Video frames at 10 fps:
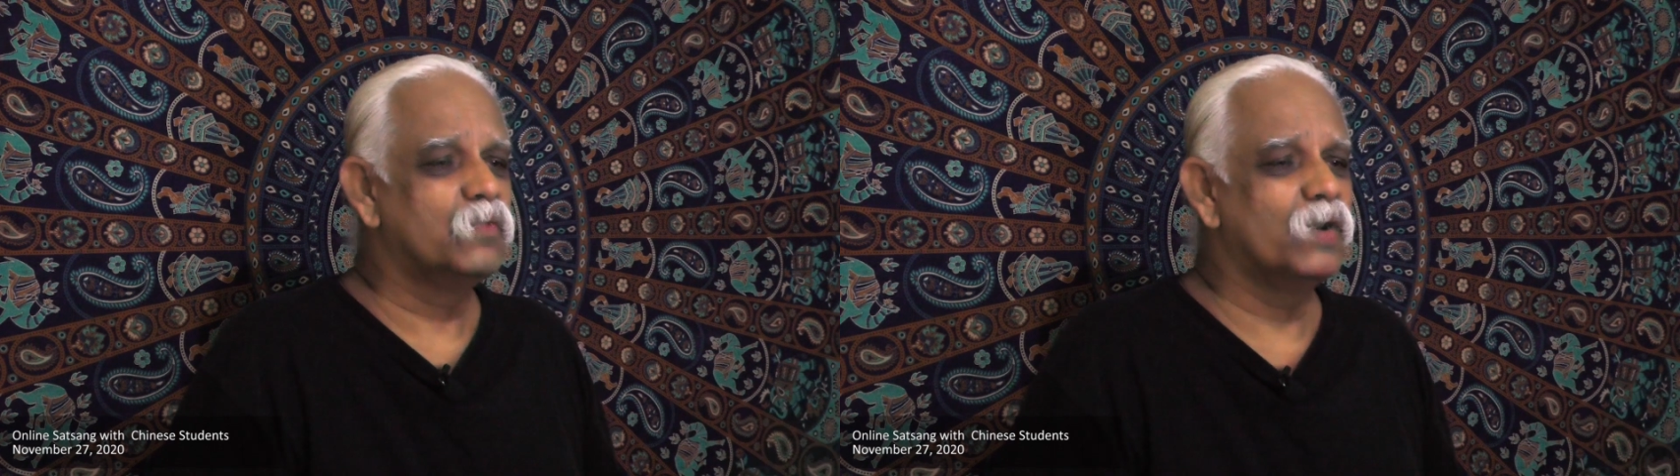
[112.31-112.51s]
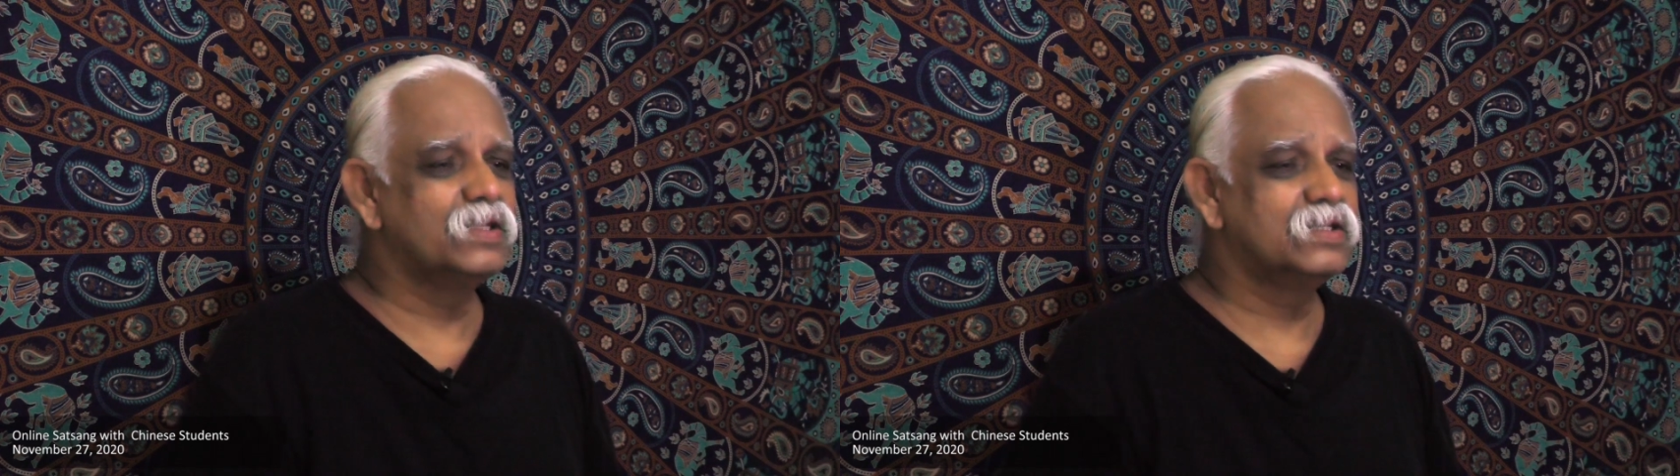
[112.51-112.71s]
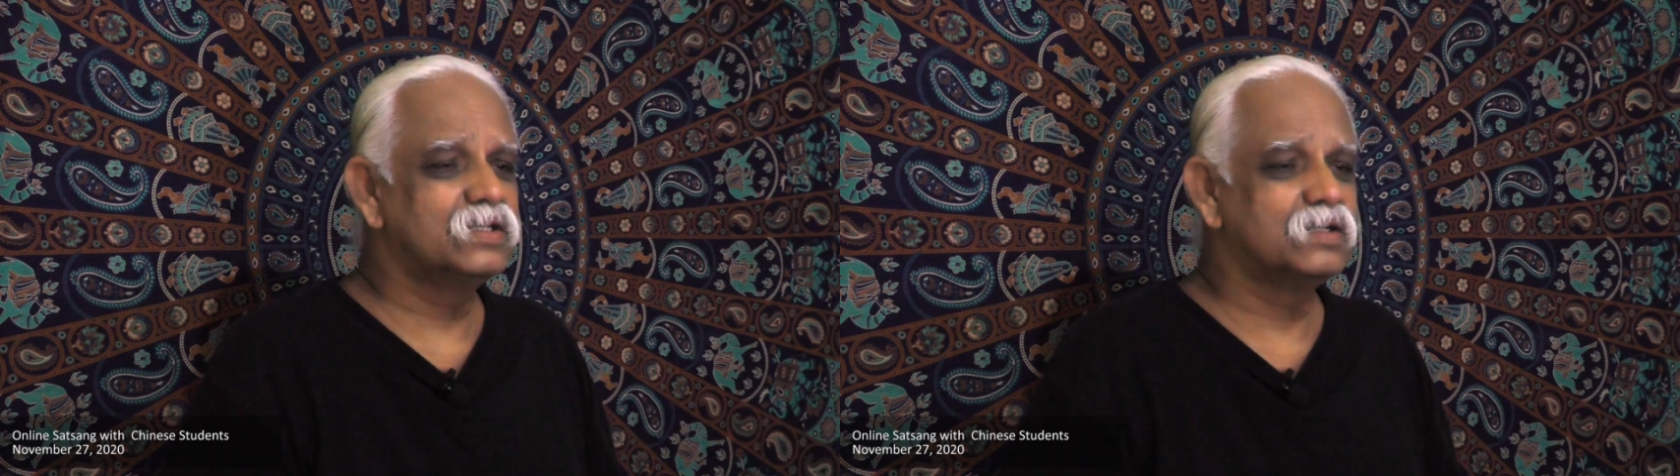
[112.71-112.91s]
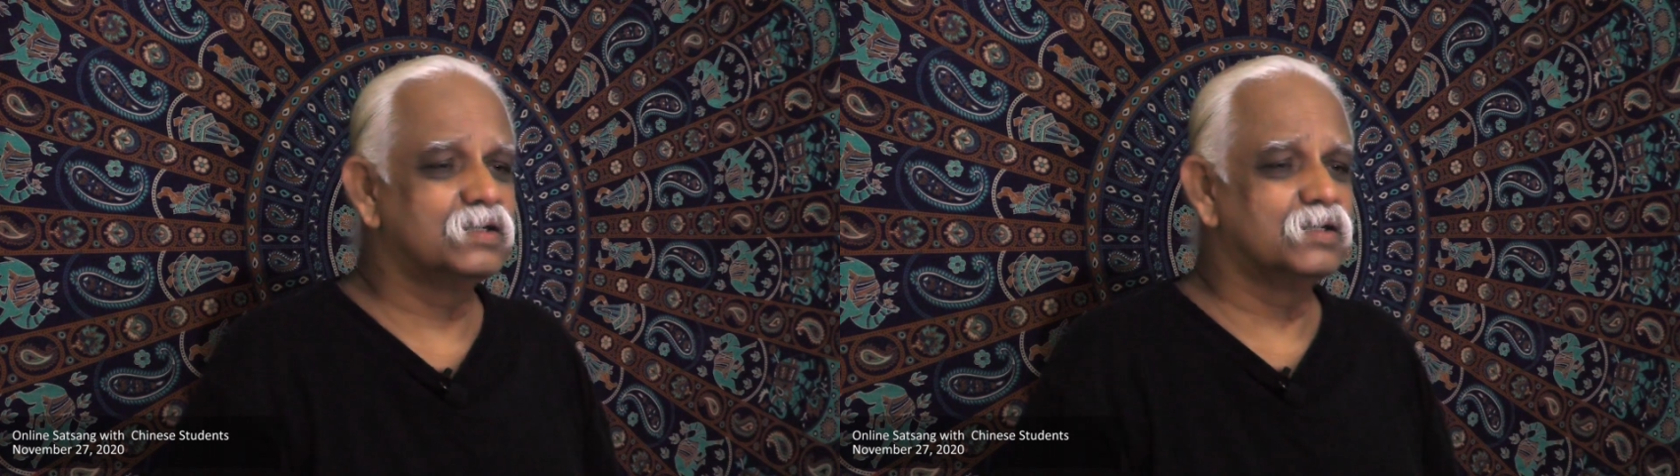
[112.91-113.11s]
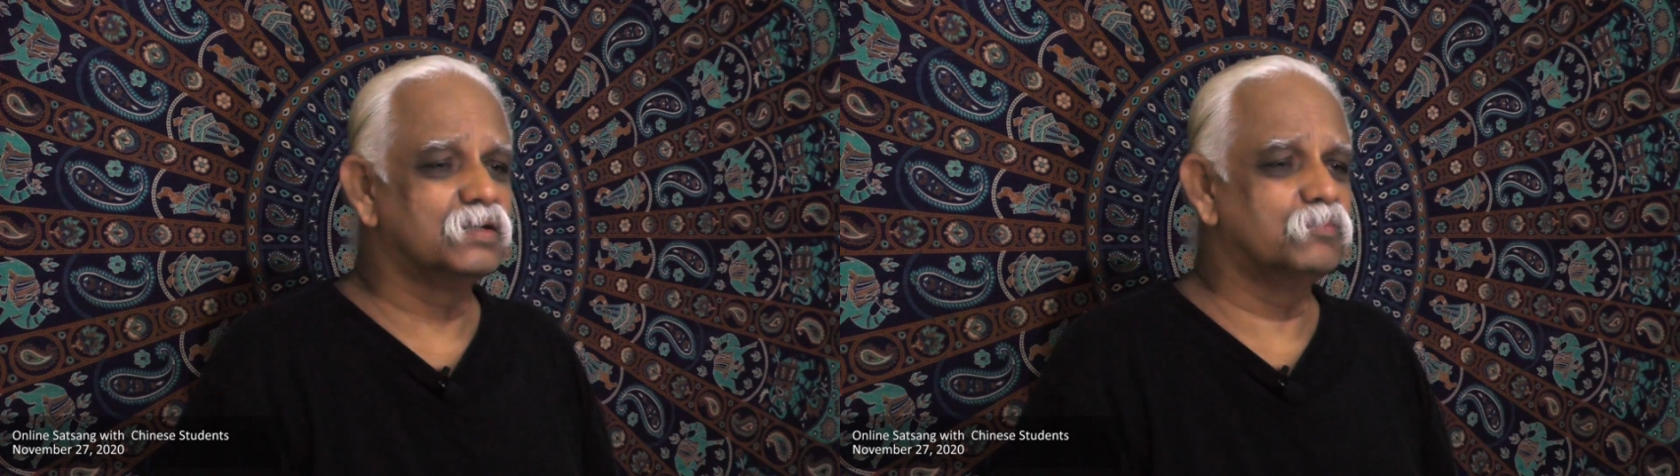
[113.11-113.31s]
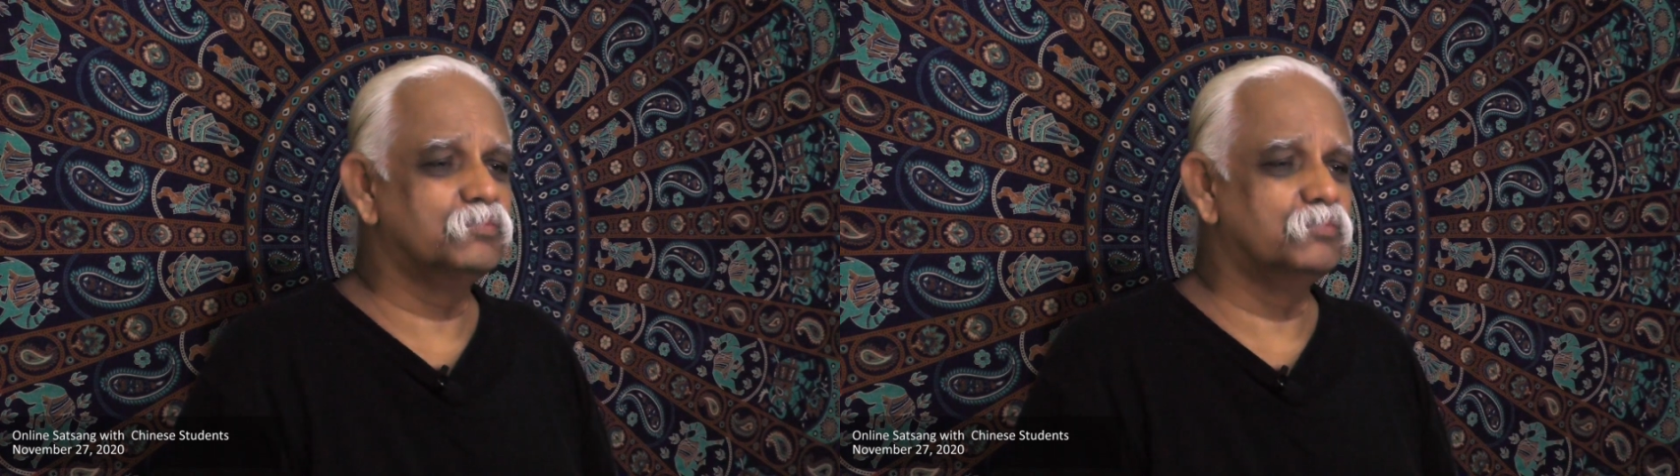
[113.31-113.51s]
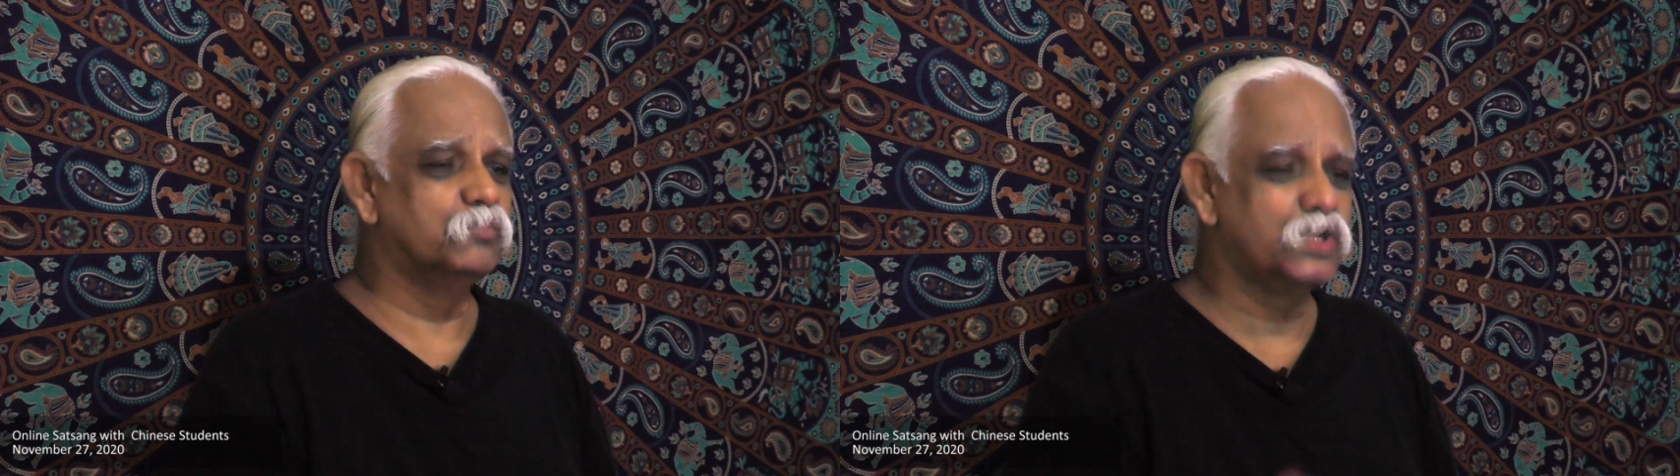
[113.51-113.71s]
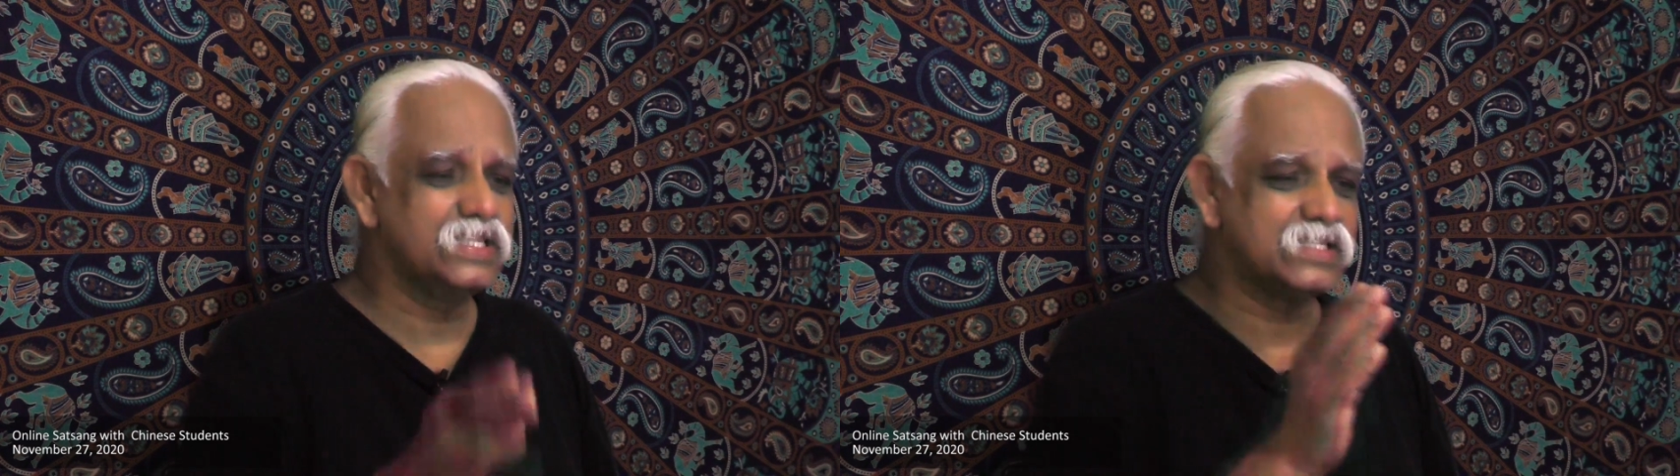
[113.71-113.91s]
What the
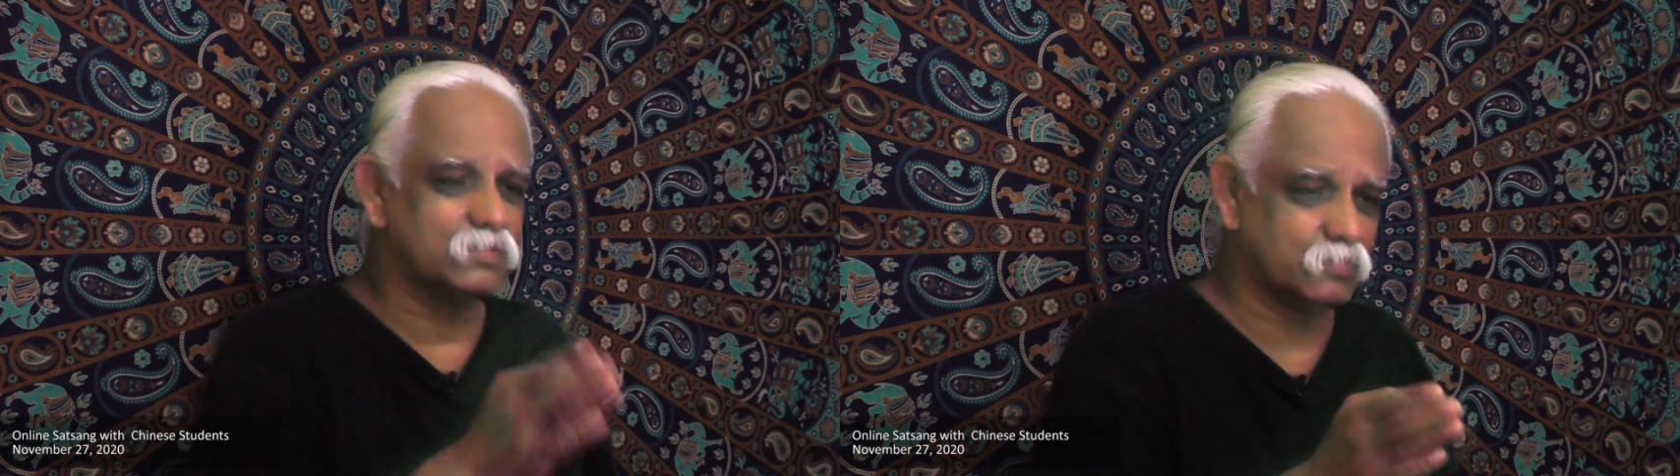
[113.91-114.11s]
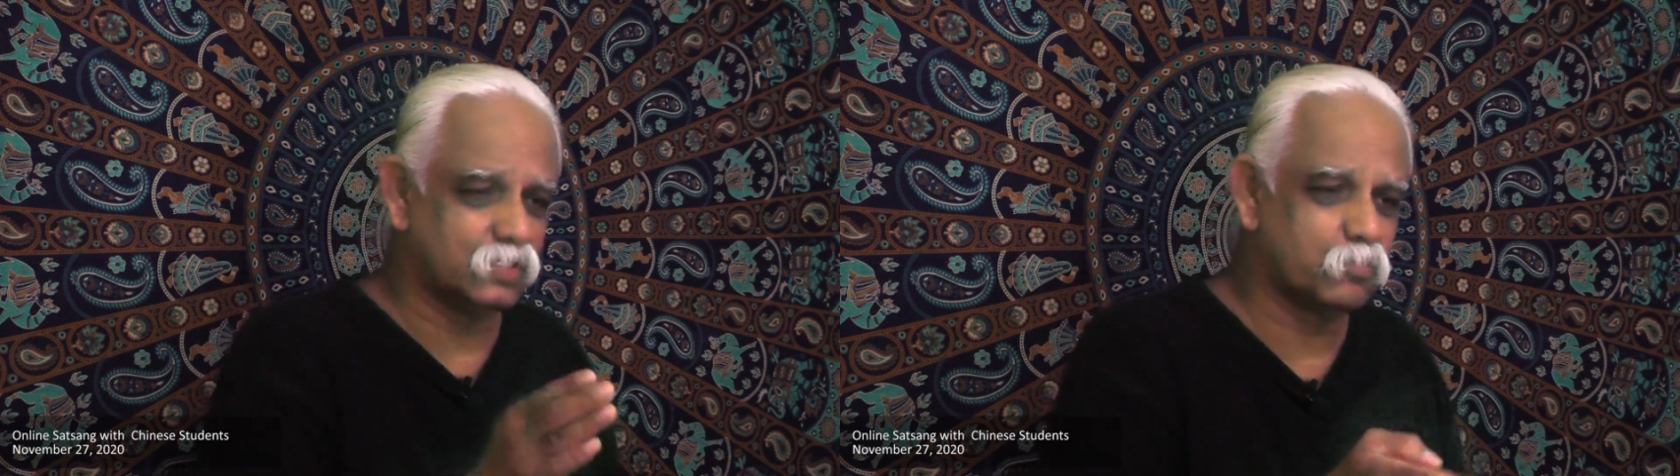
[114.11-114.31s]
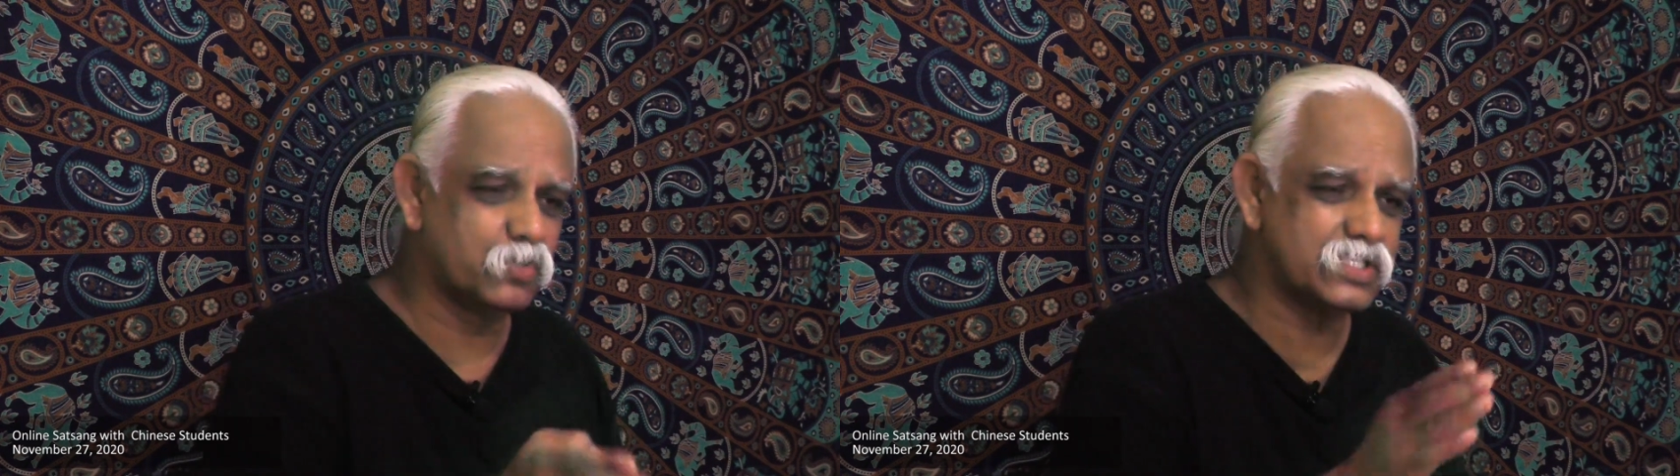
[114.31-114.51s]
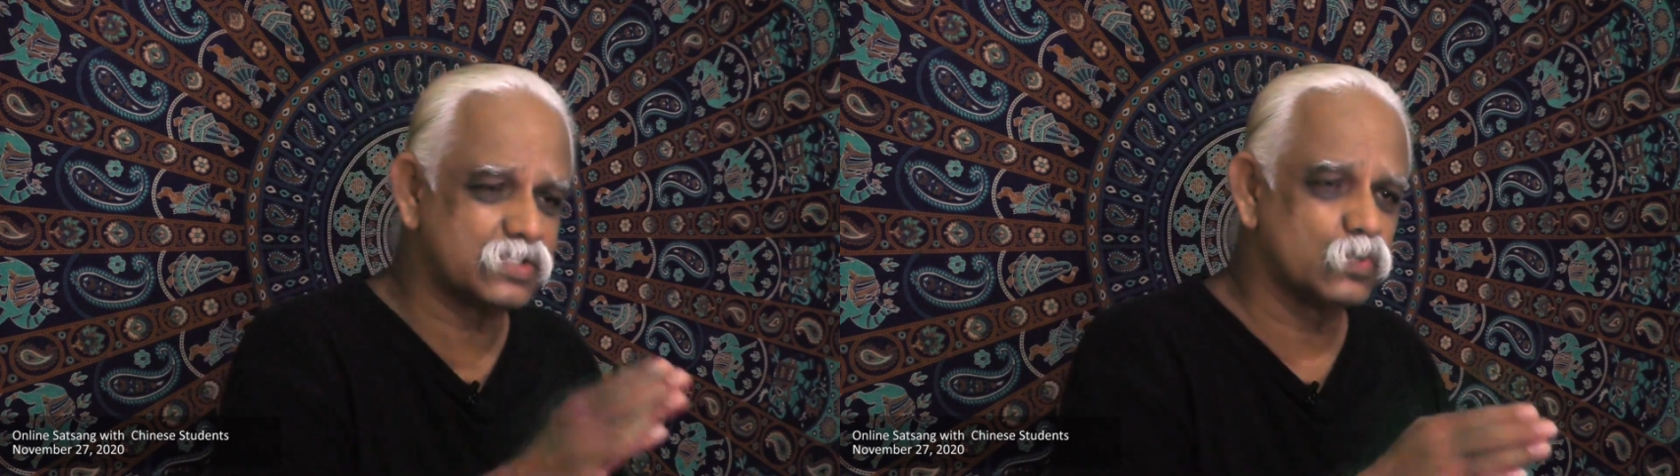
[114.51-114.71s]
Buddhist